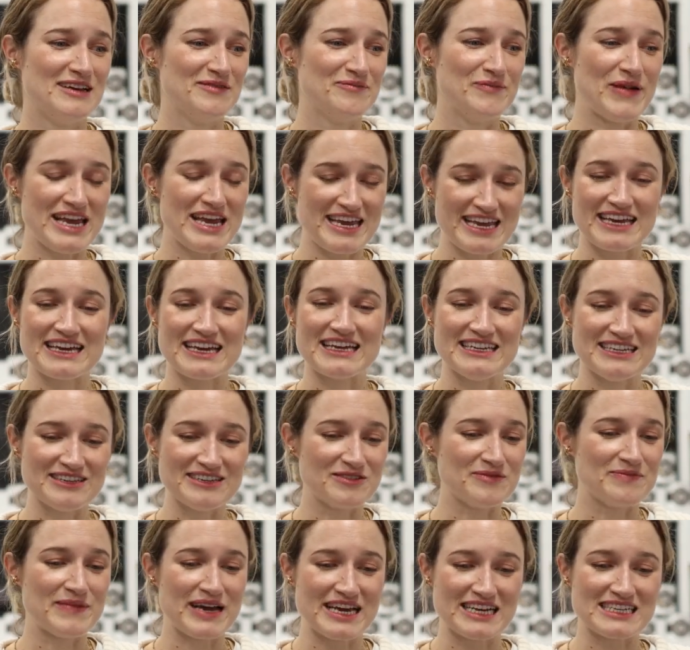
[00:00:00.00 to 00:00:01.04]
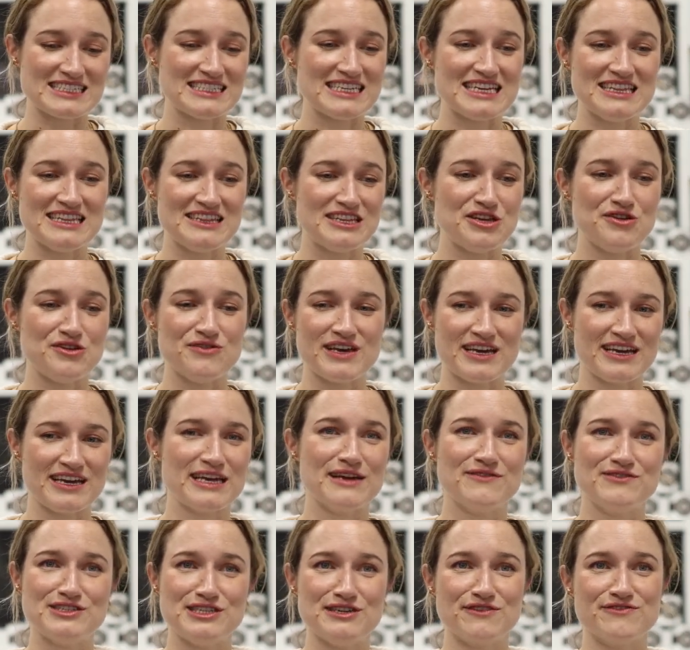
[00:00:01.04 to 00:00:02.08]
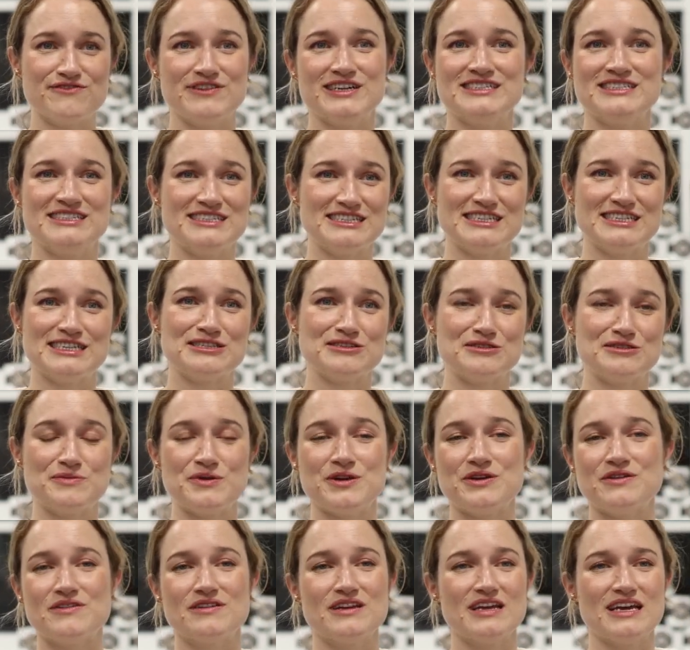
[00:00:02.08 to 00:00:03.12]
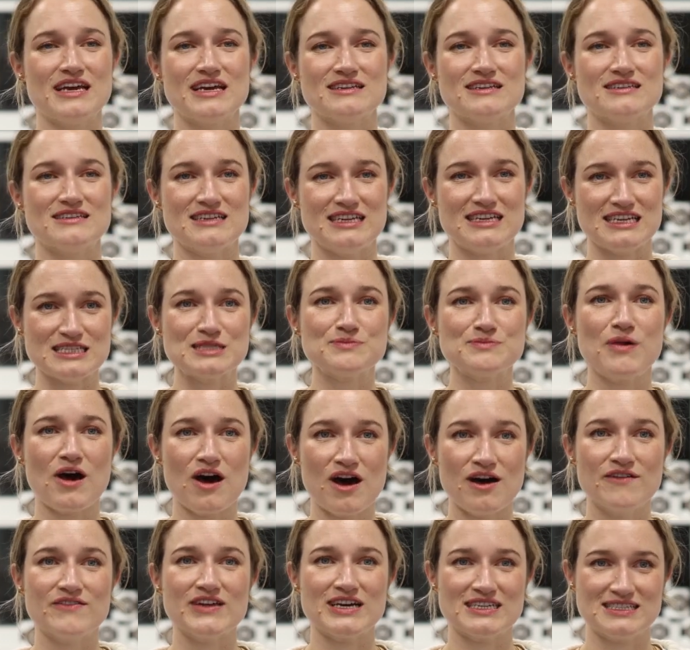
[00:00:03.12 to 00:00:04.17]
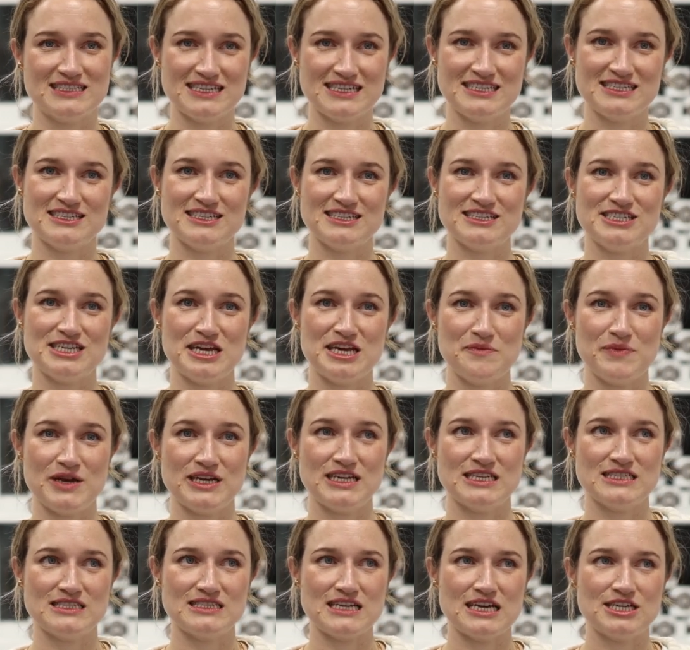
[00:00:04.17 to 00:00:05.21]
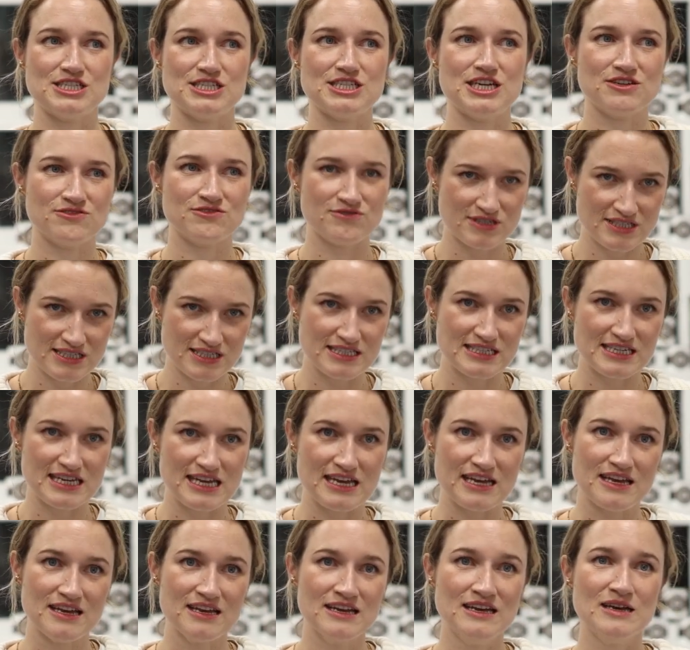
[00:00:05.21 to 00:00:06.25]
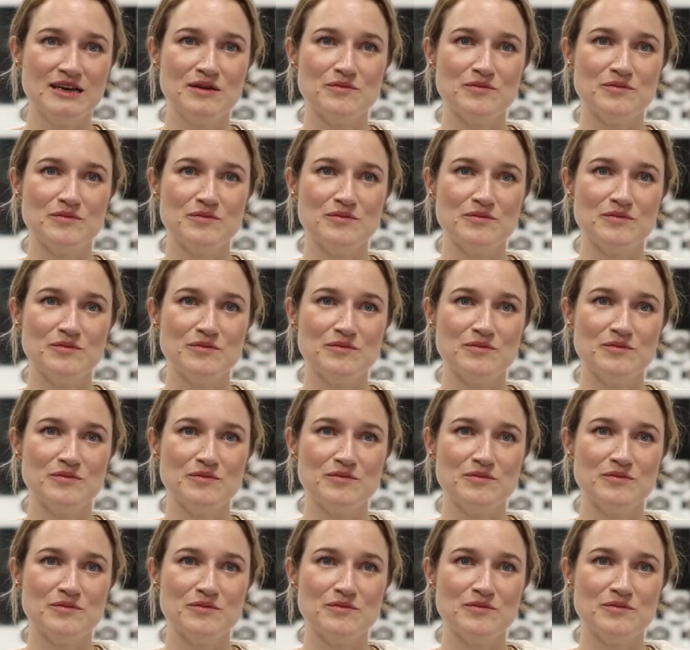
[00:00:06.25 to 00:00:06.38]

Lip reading: making a little magazine that you then give to your friends and distribute, it is part of that citizenship, and it's that generosity,